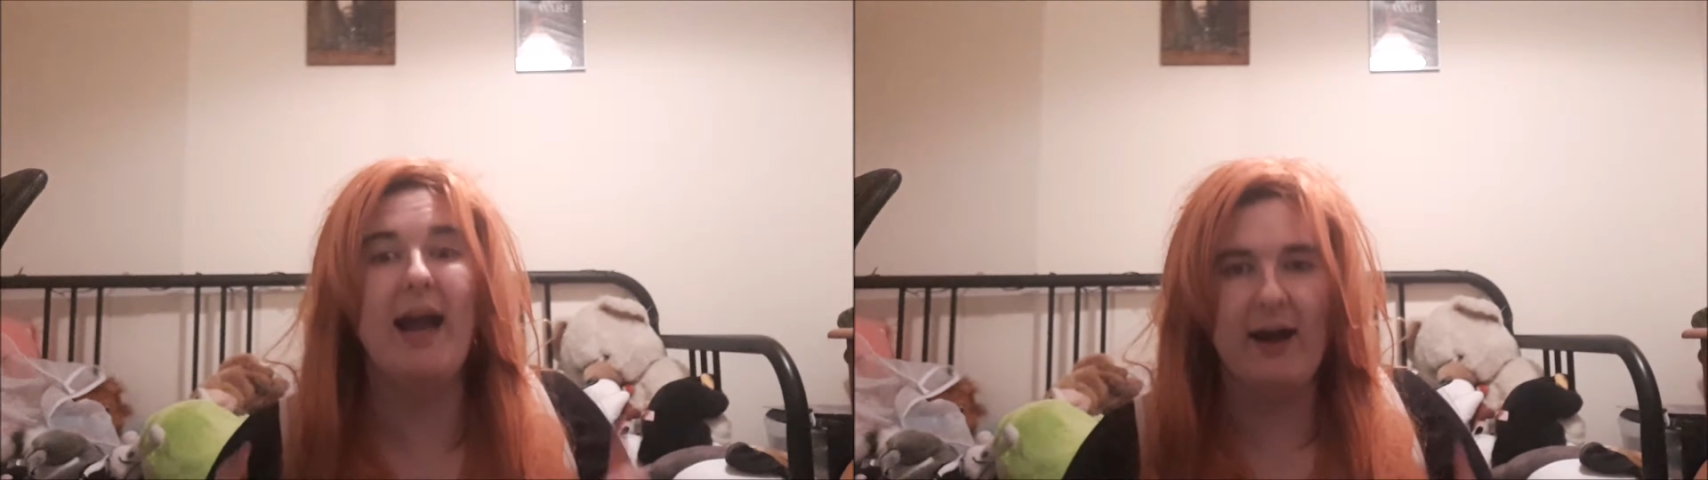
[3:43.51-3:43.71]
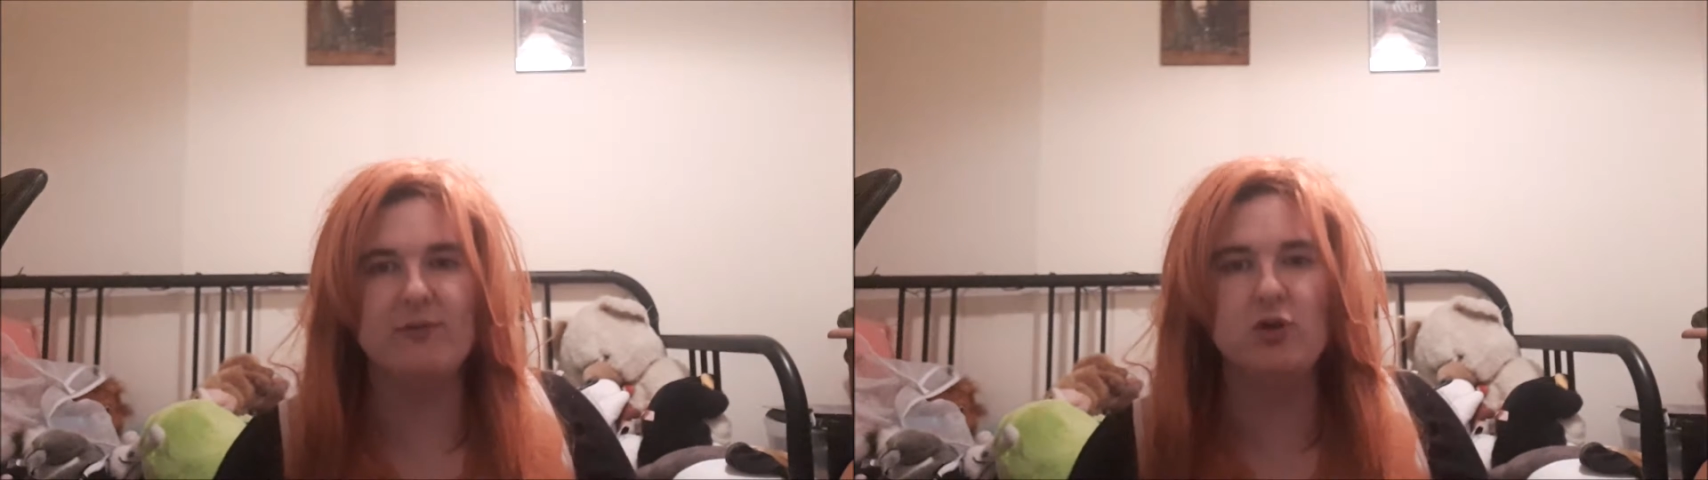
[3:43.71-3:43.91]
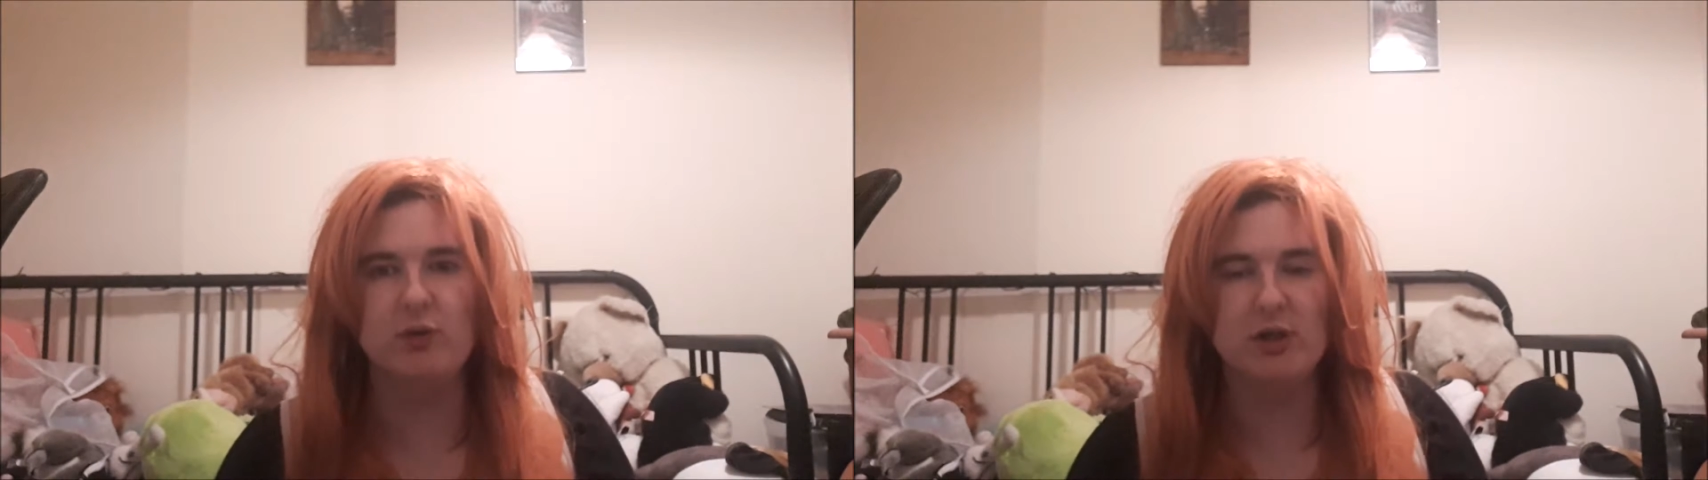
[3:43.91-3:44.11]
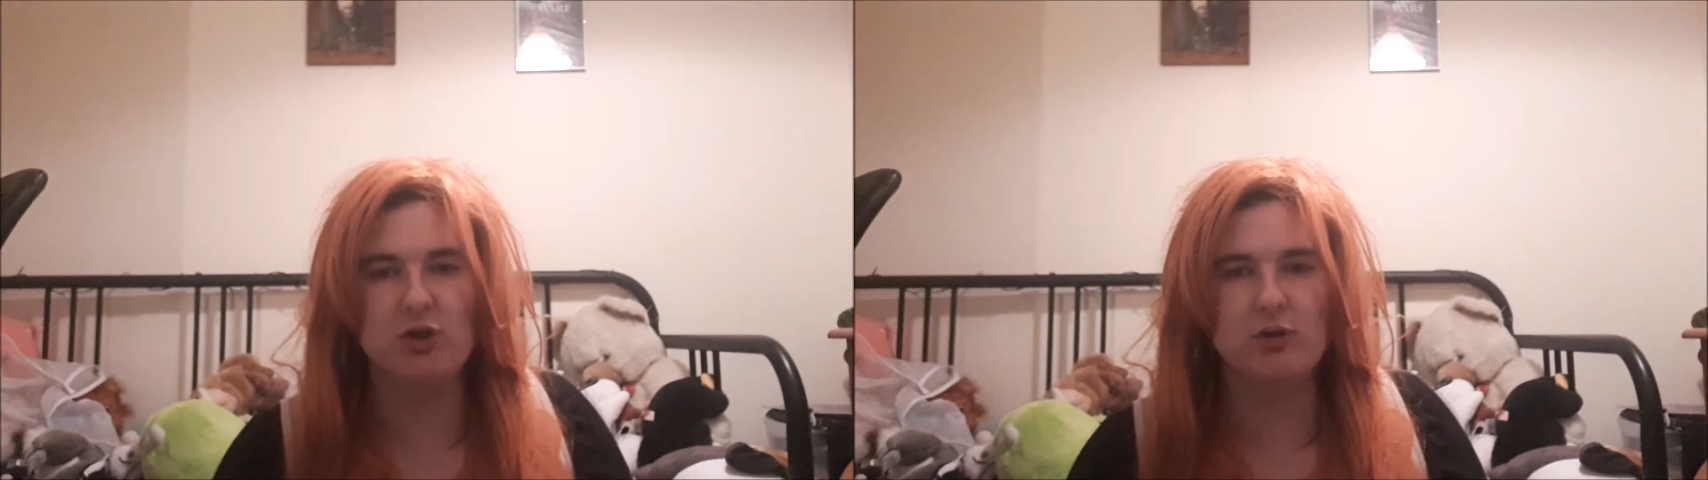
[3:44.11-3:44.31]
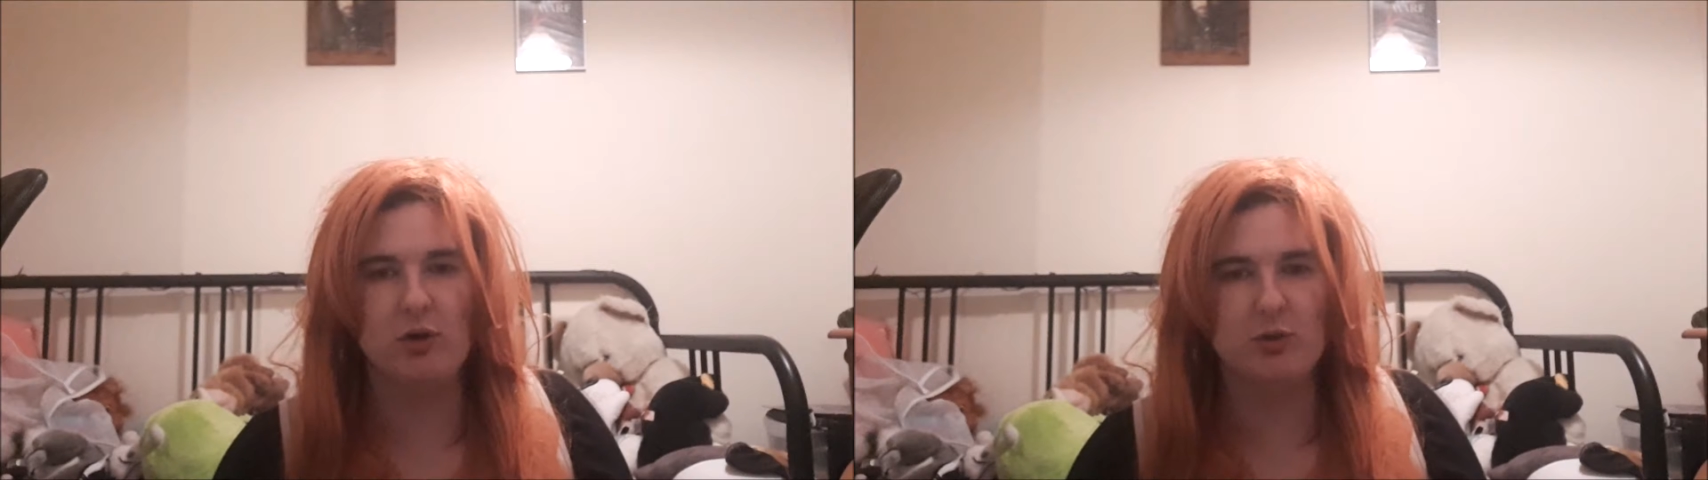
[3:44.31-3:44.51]
I have to do
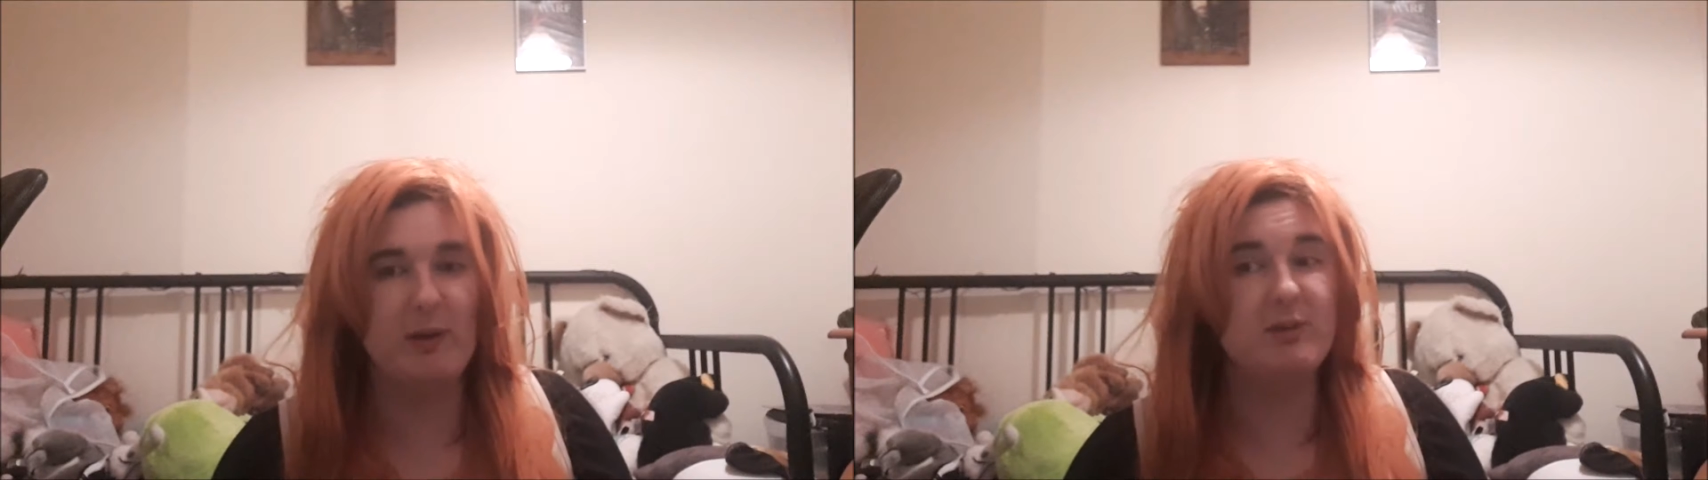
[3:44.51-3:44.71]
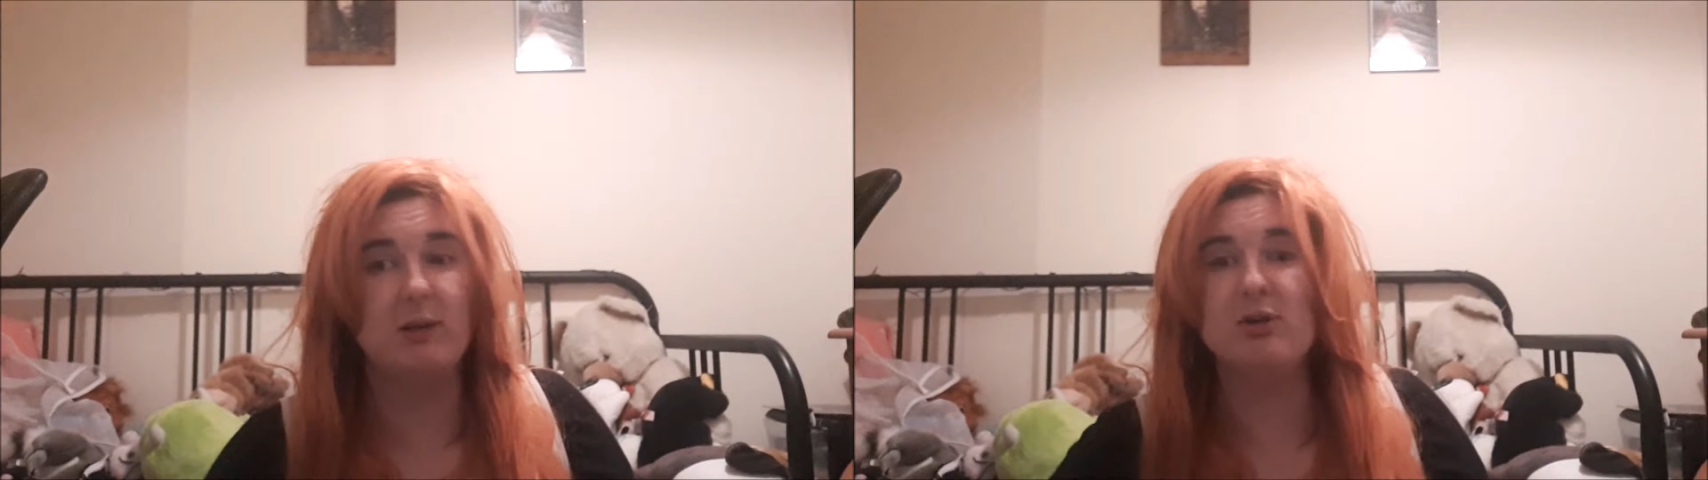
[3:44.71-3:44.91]
this cosplay because